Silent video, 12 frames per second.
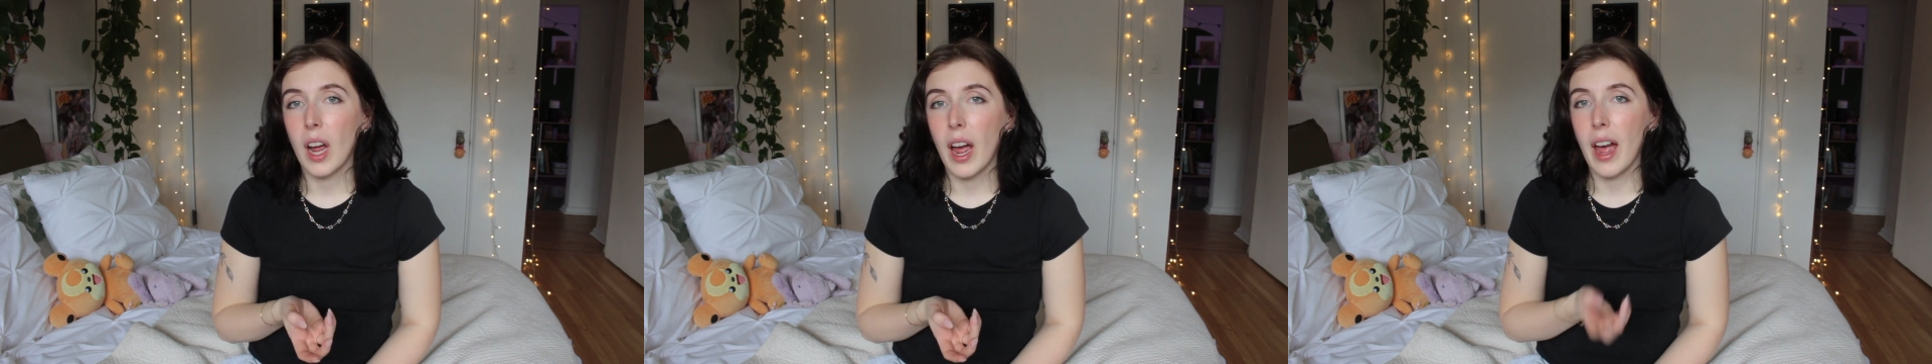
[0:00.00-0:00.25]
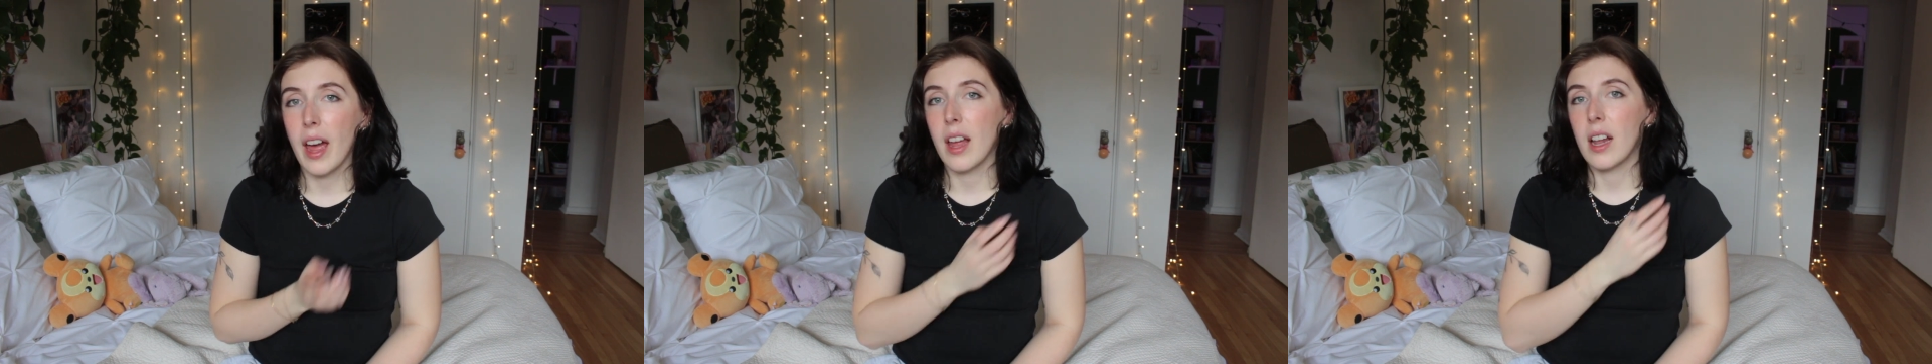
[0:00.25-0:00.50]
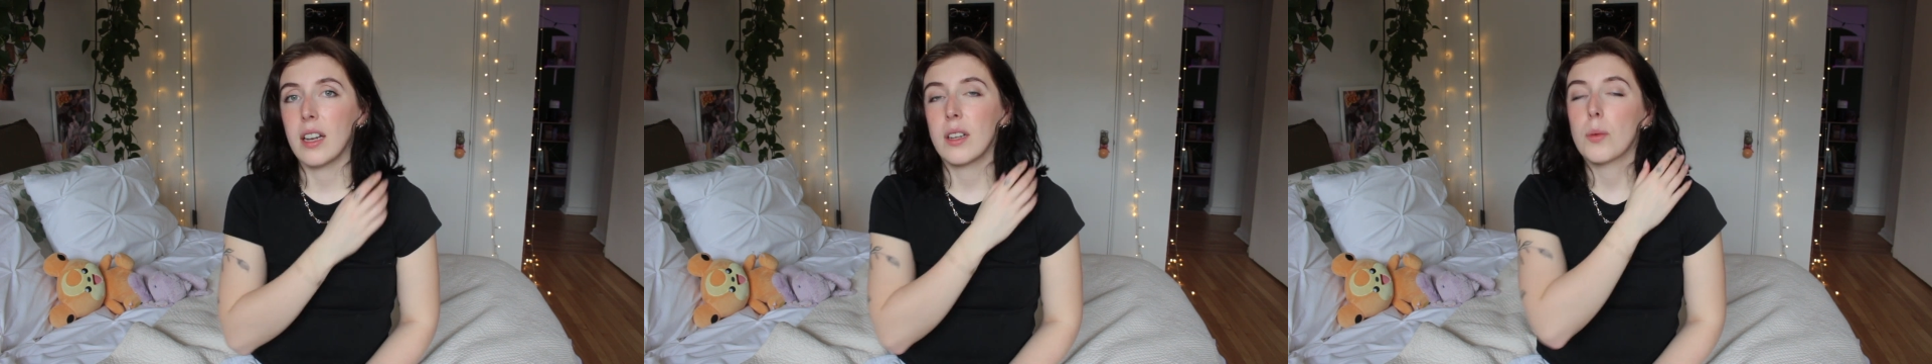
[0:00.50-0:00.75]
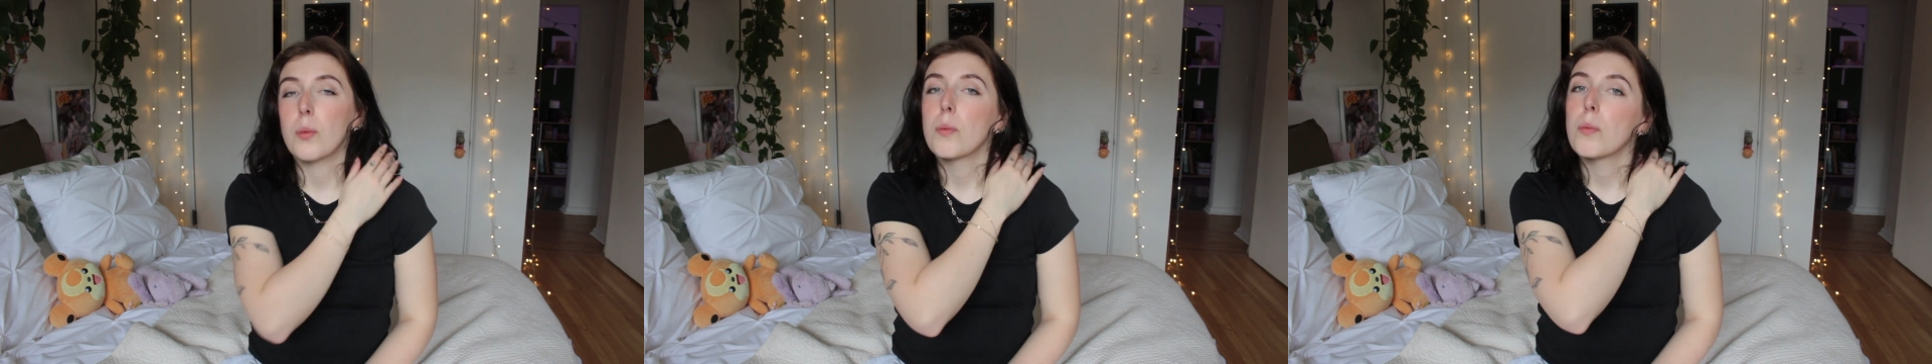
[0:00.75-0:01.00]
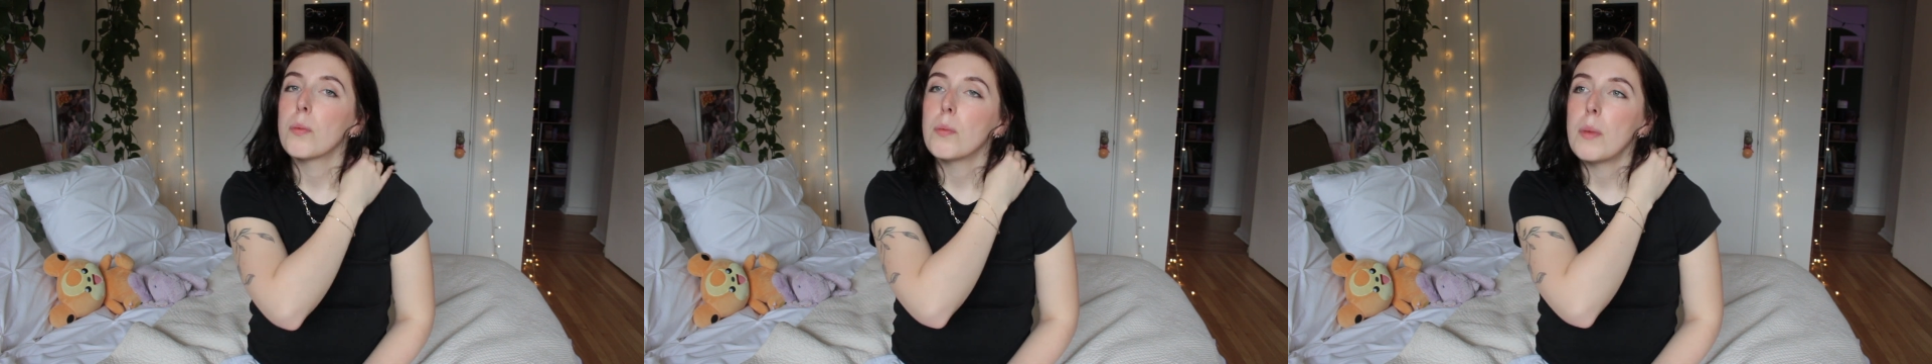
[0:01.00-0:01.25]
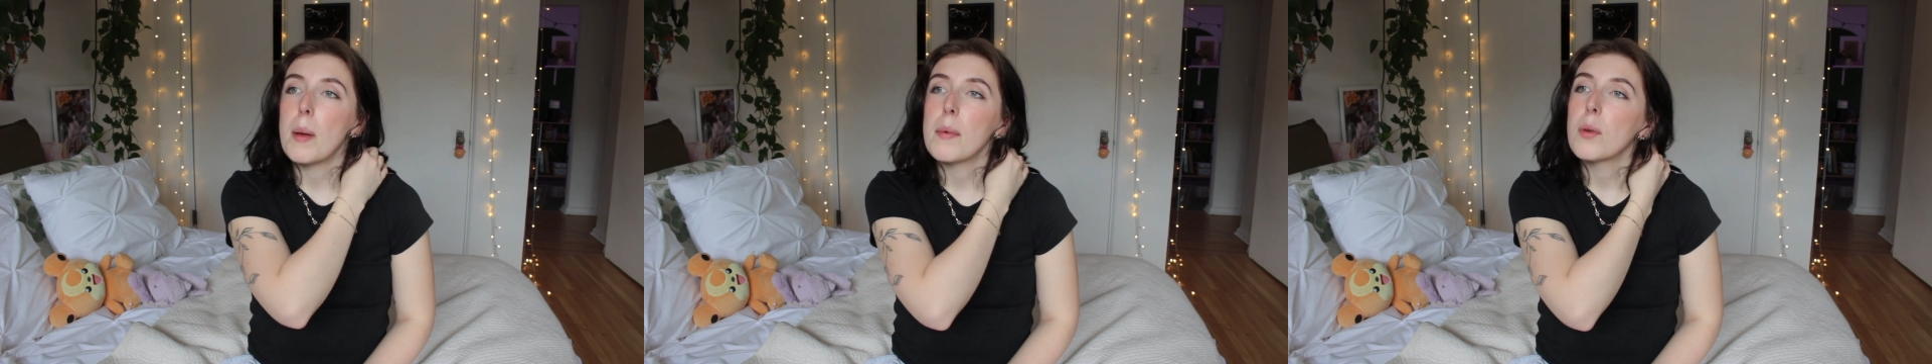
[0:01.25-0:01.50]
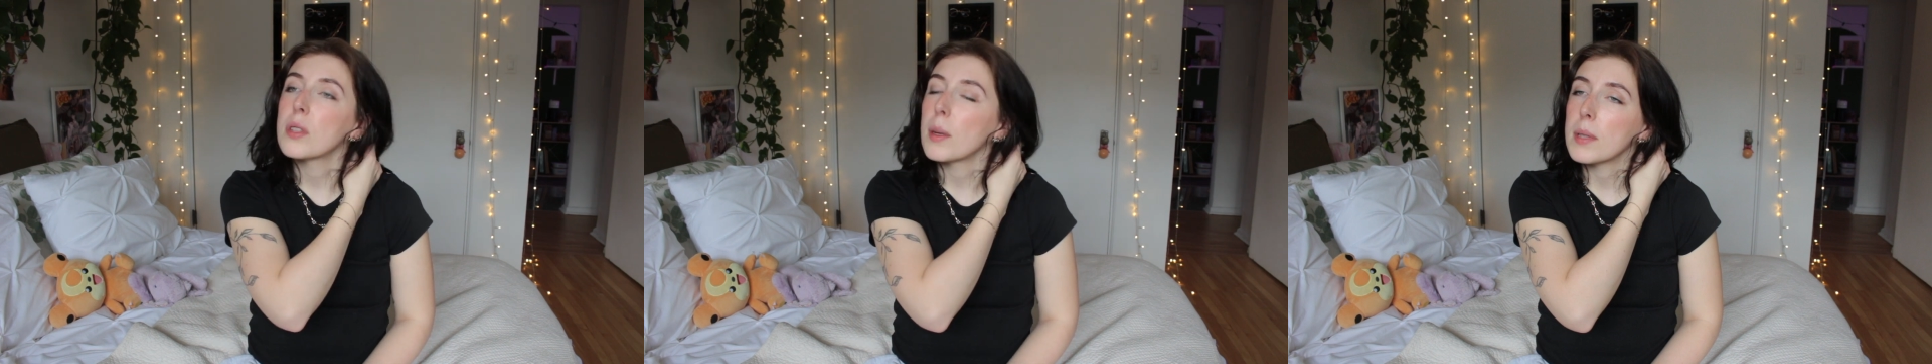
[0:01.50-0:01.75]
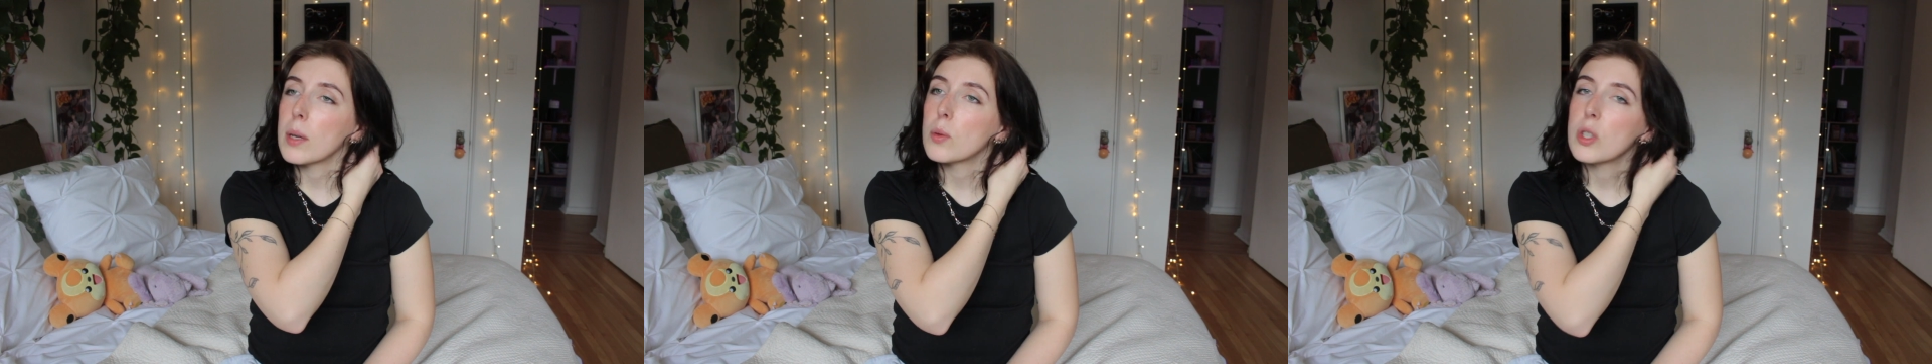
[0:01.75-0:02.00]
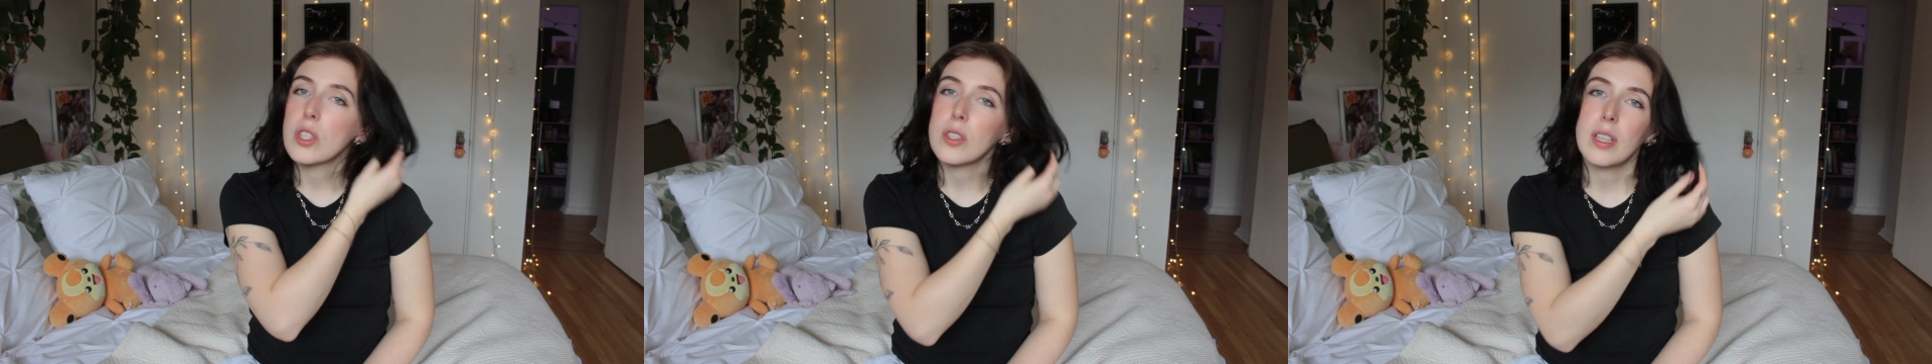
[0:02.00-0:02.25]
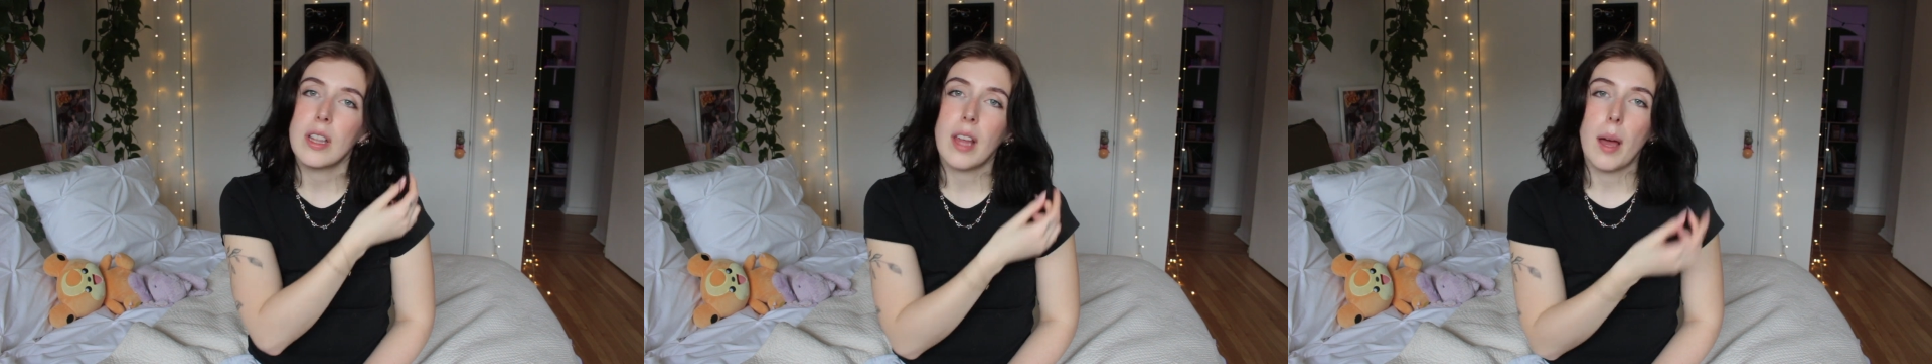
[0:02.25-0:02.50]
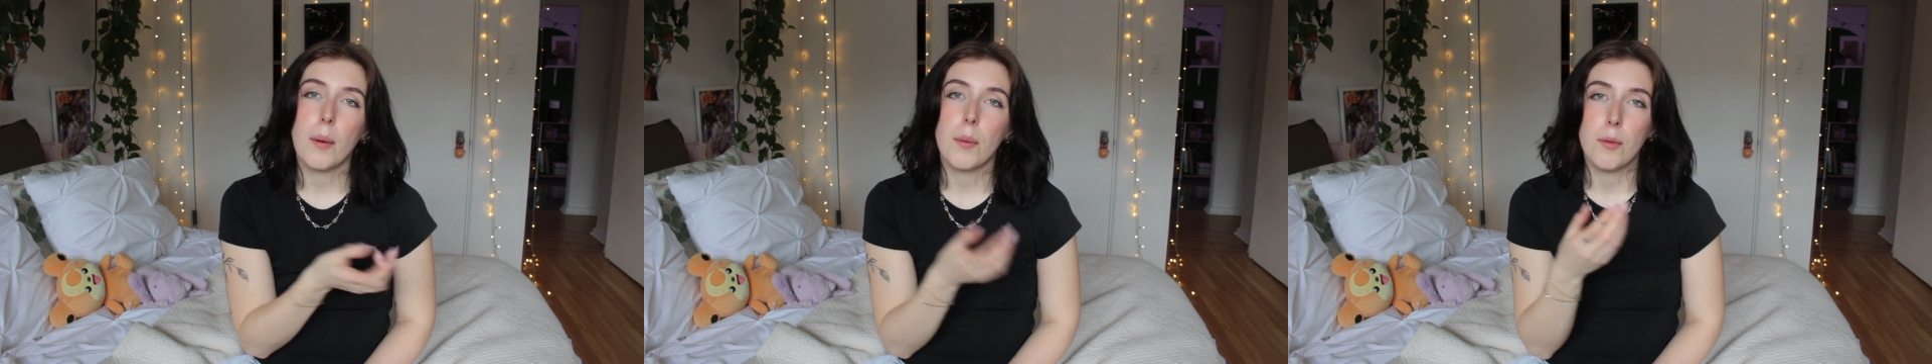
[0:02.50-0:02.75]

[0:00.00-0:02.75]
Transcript: And maybe sometimes we just need that